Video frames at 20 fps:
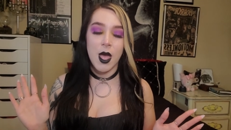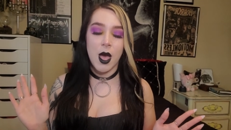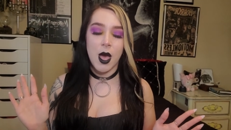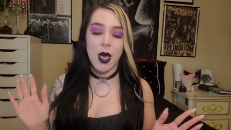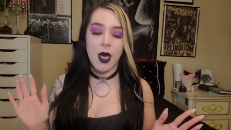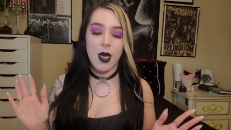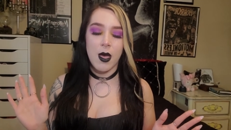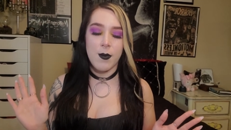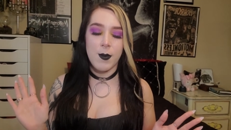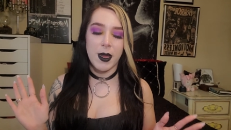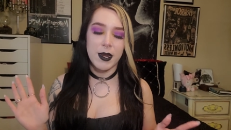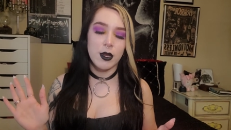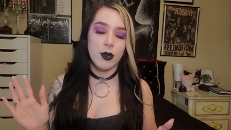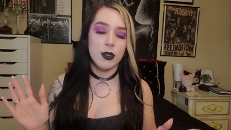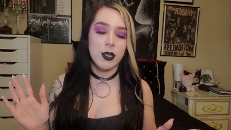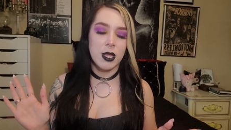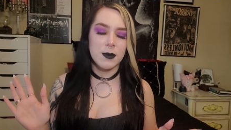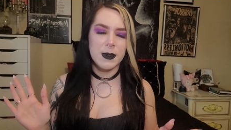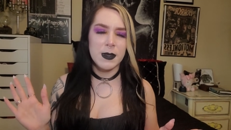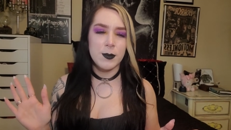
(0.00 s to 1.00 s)
um, I know a
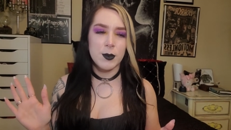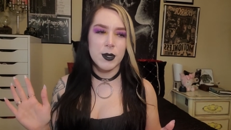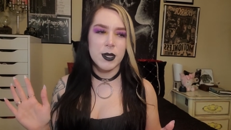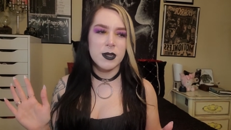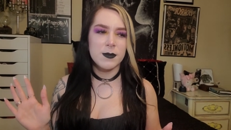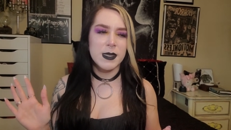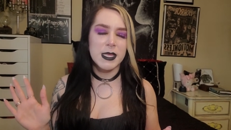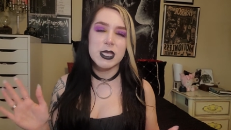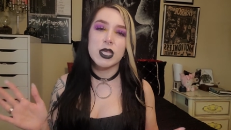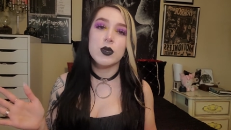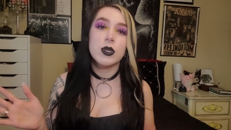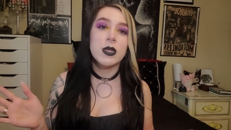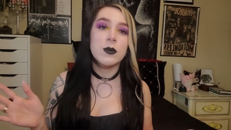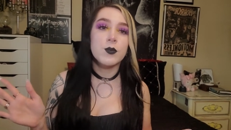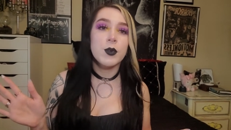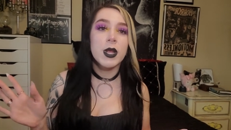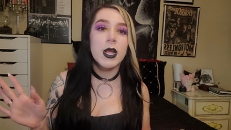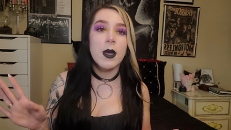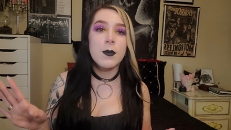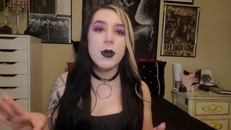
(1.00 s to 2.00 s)
lot of people are going to be like, you didn't
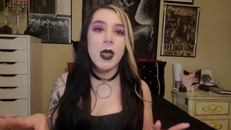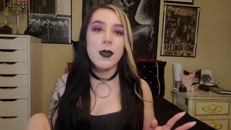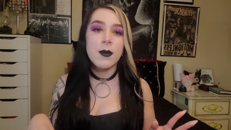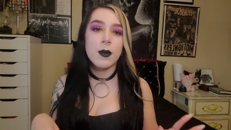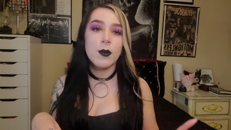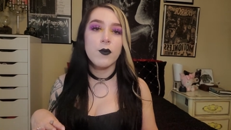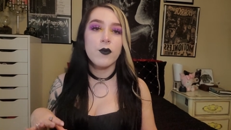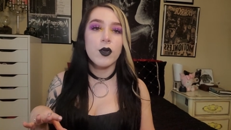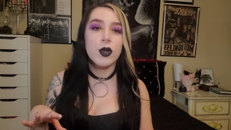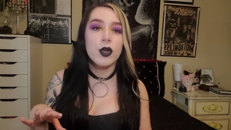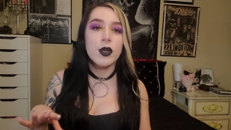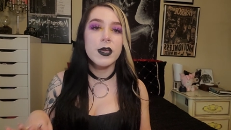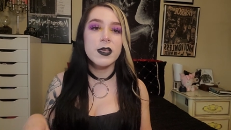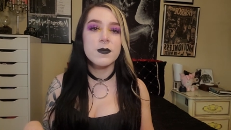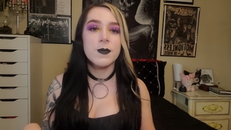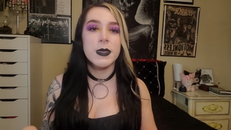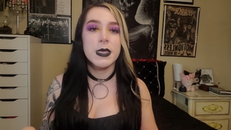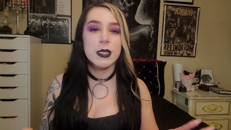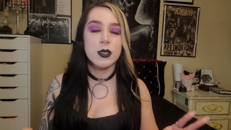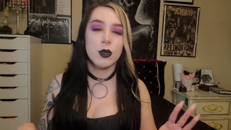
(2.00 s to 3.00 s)
bring up Nightmare Before
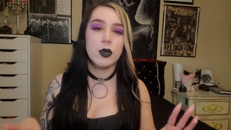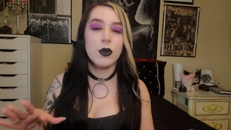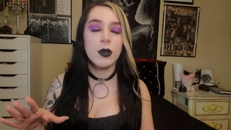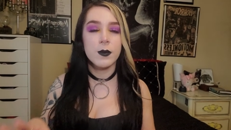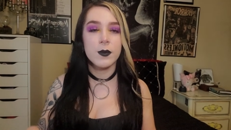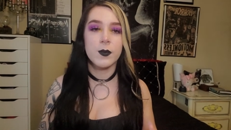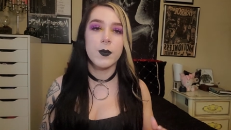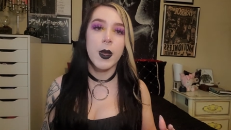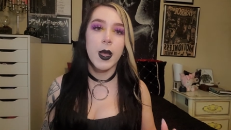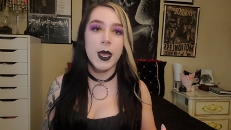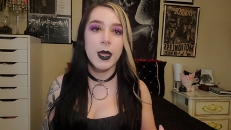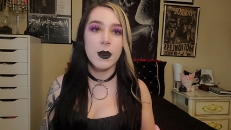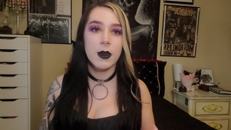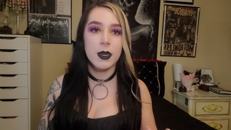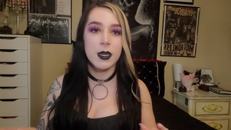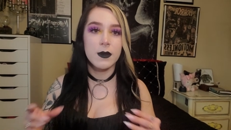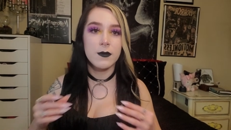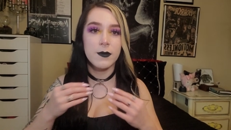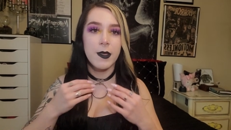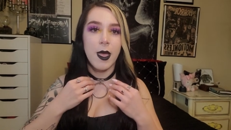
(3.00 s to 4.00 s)
Christmas or Corpse Bride or
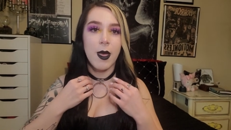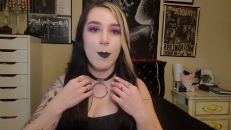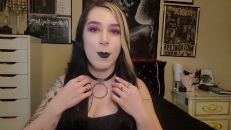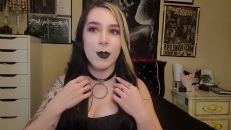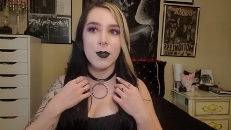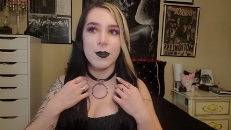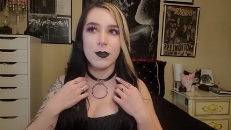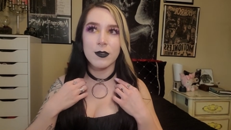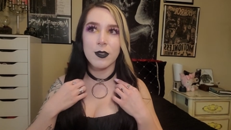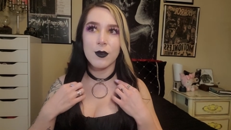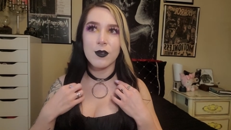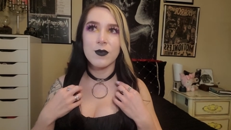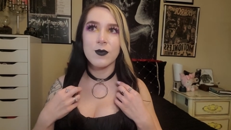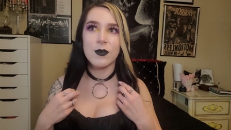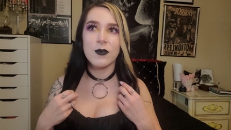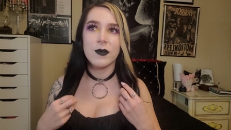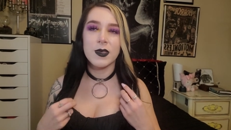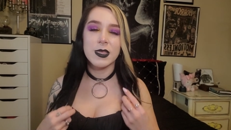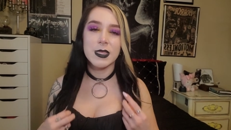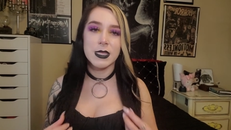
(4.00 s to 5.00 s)
any of that, but those
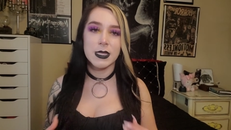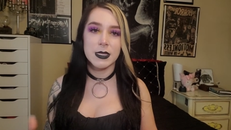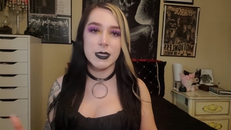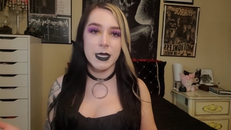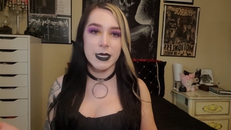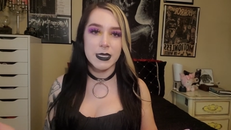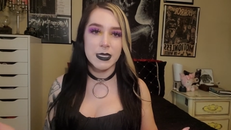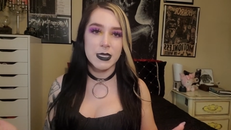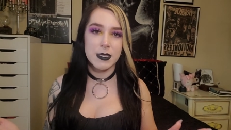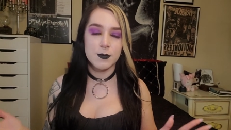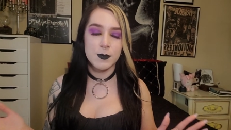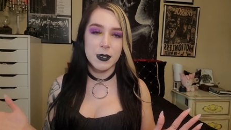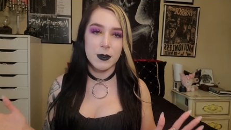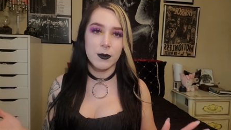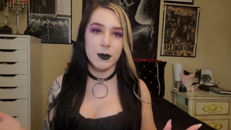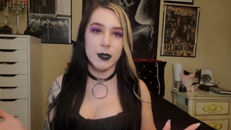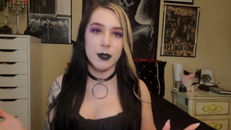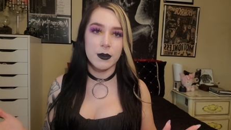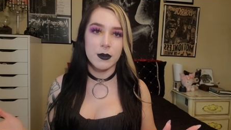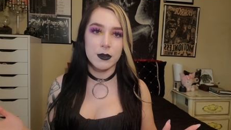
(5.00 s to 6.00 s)
movies, let's be
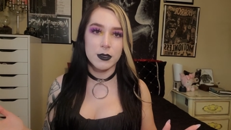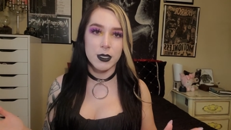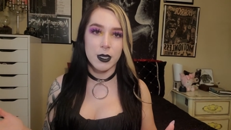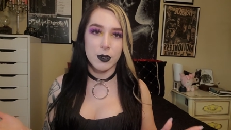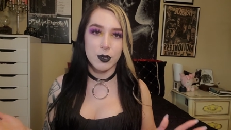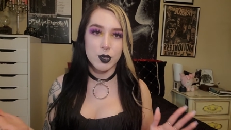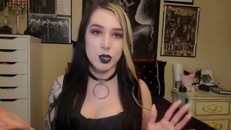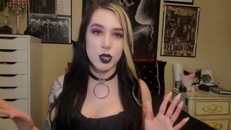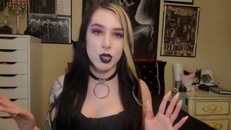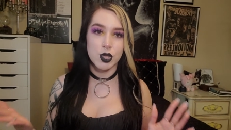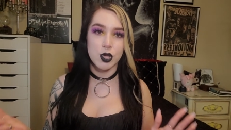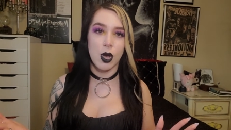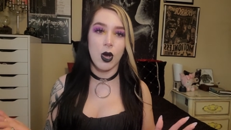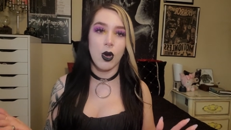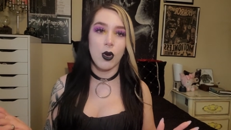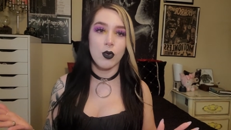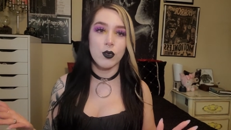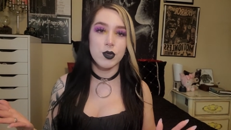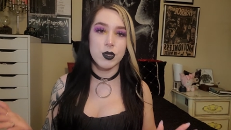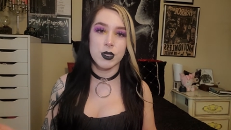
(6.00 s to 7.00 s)
real, they're
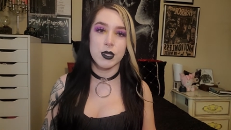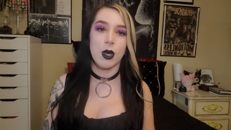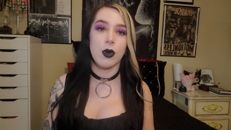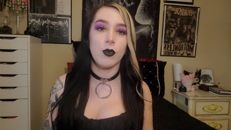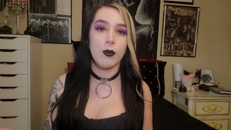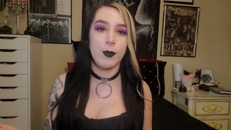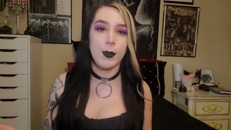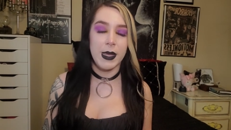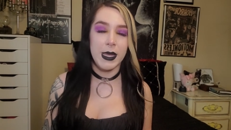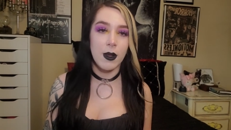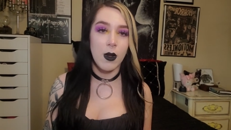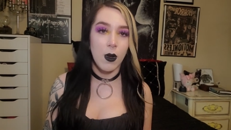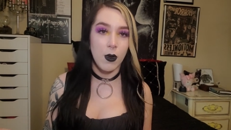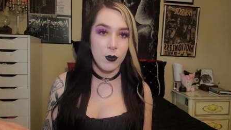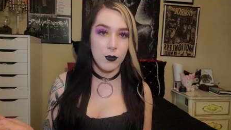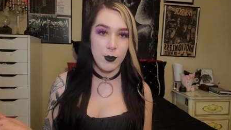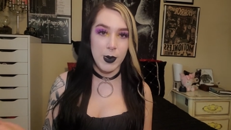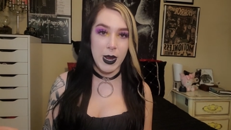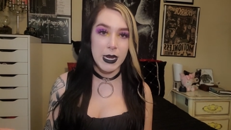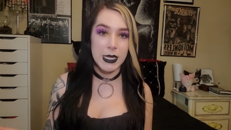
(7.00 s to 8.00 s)
so, so big
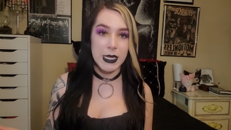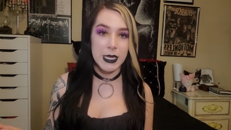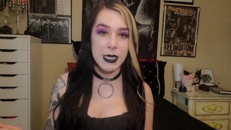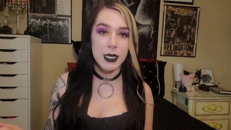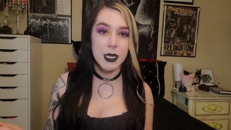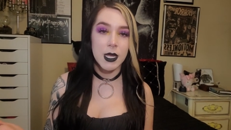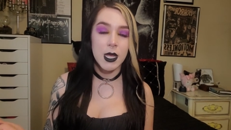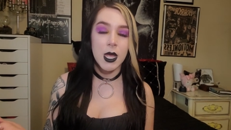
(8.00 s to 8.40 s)
already